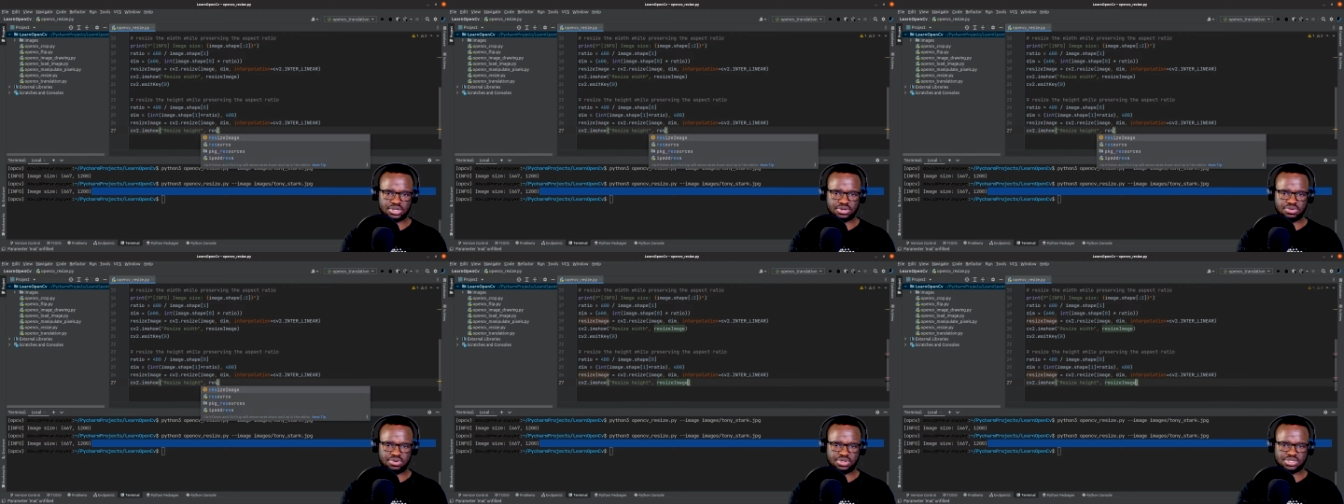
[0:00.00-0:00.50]

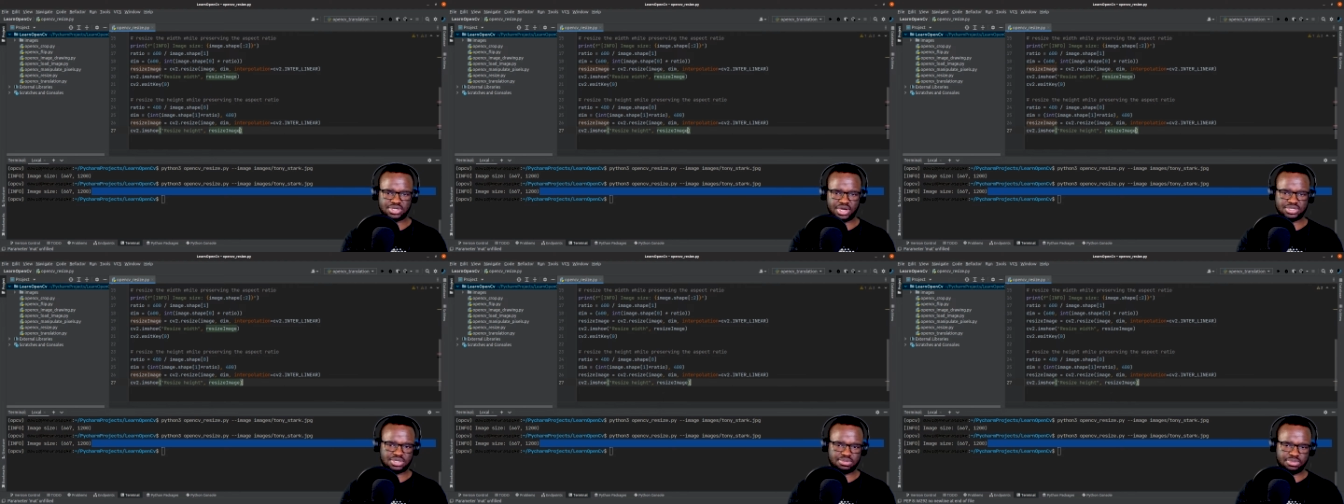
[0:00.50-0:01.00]

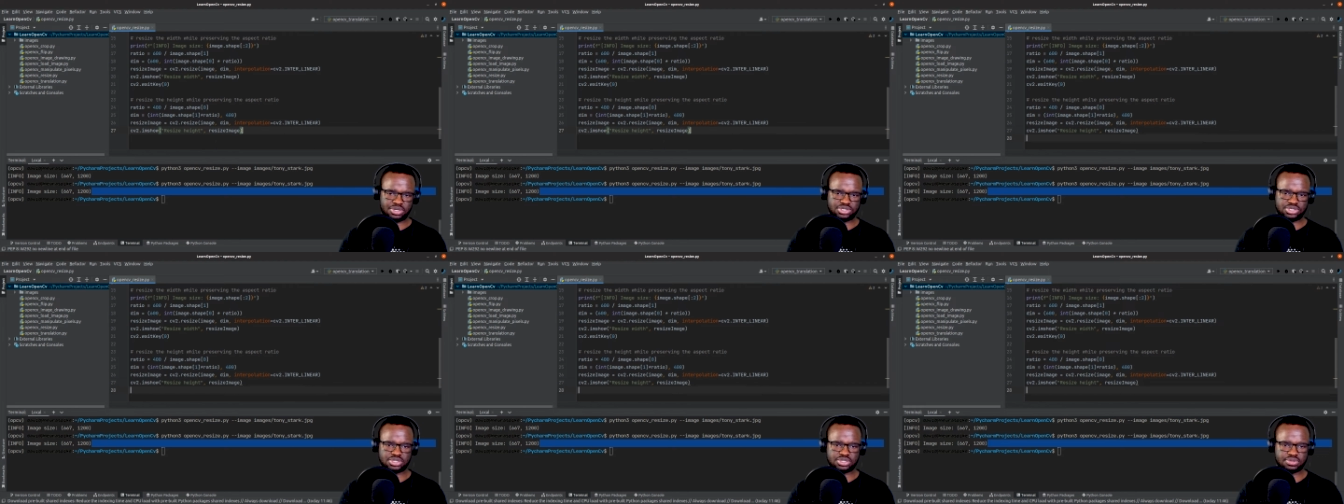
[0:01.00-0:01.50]
resize
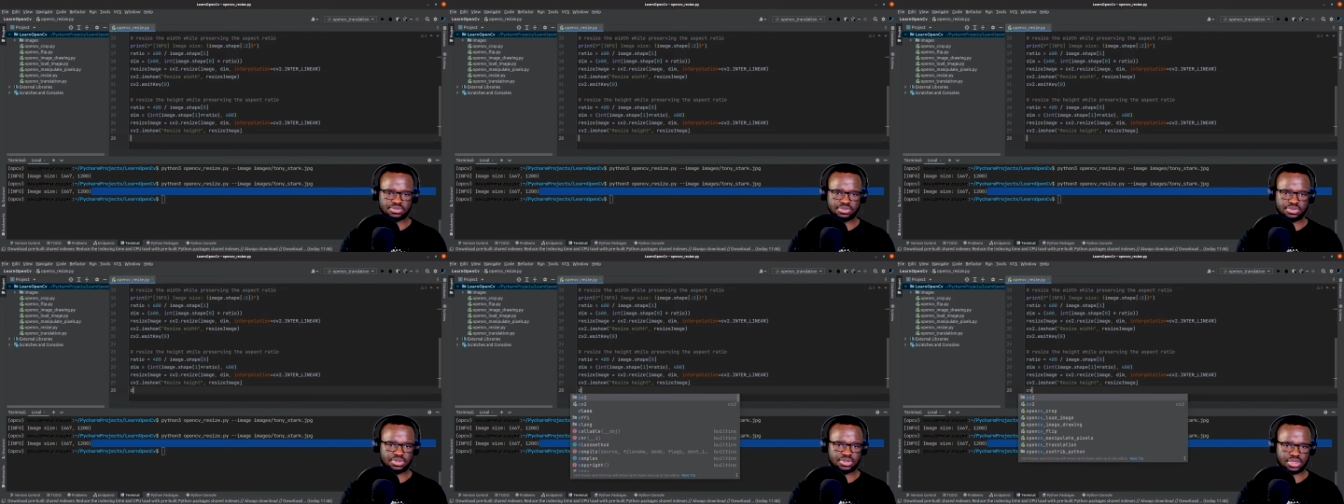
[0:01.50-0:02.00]
image
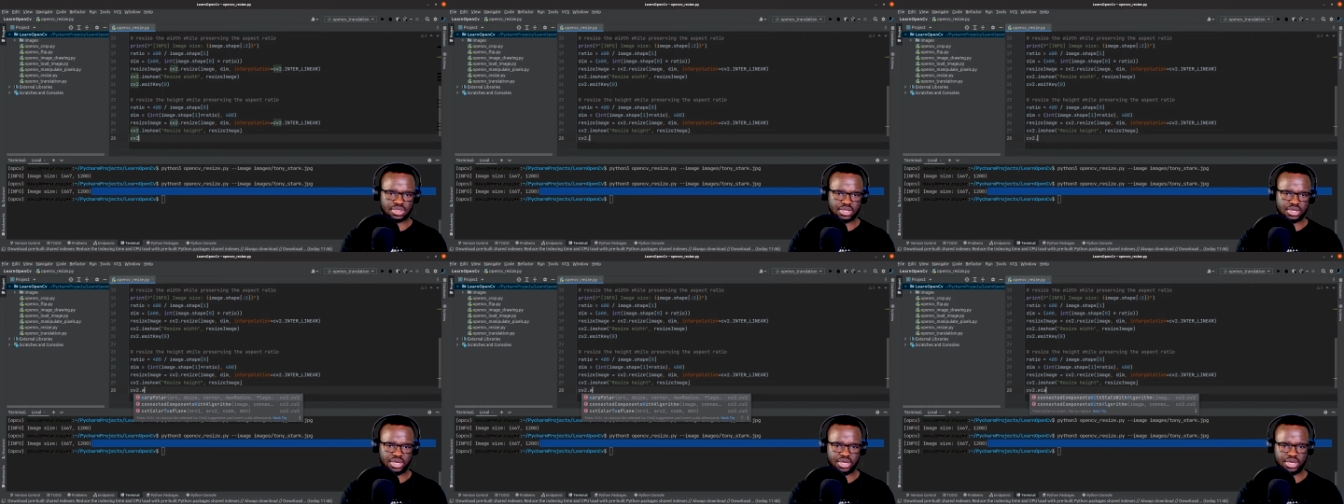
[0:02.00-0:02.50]

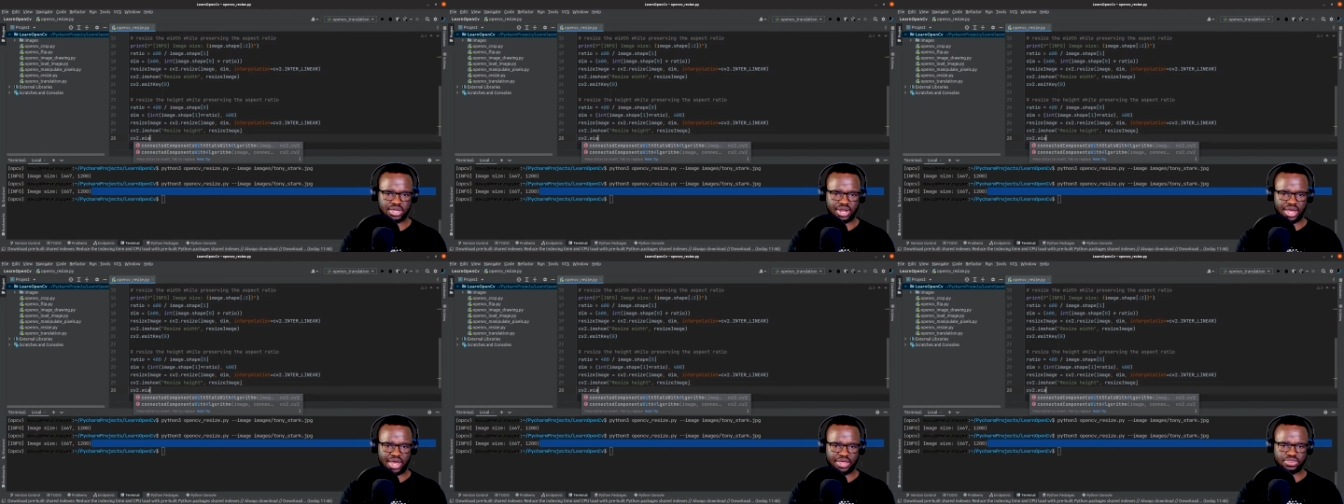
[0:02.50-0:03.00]
and
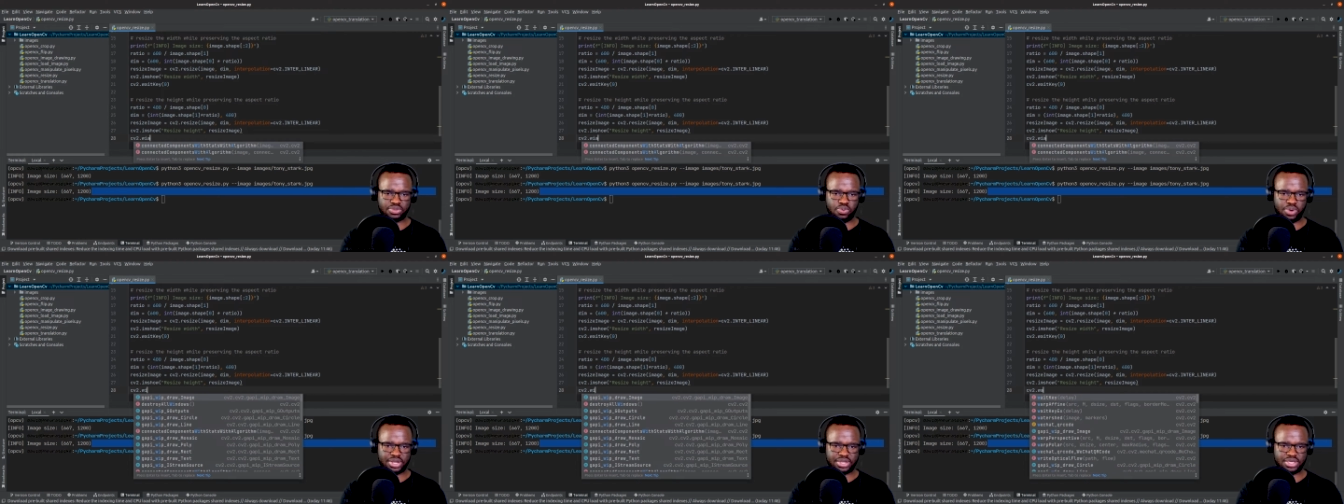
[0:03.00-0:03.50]
add the
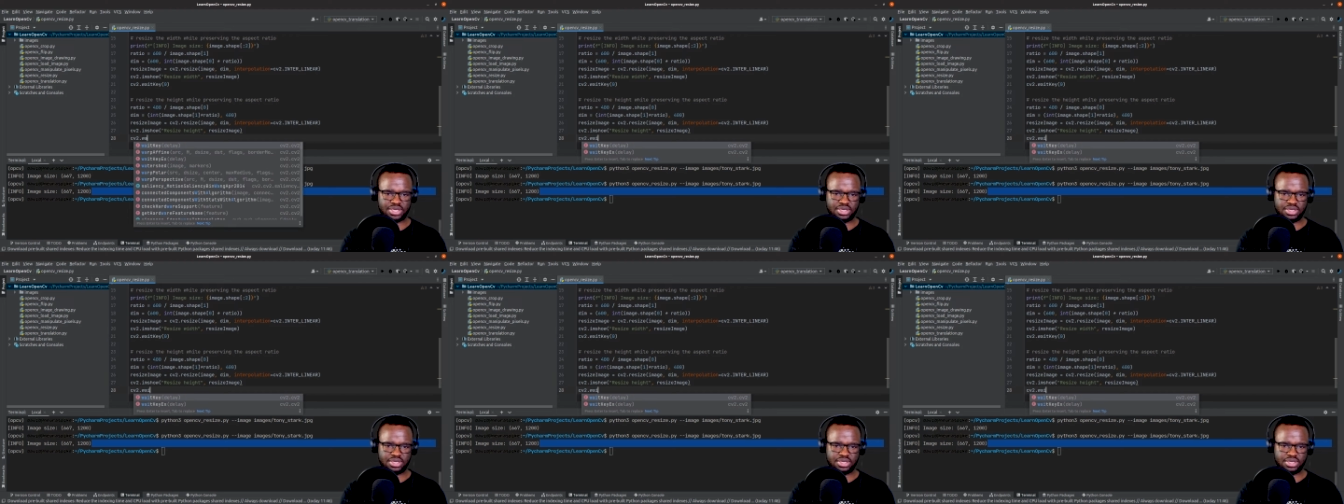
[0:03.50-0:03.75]
wait key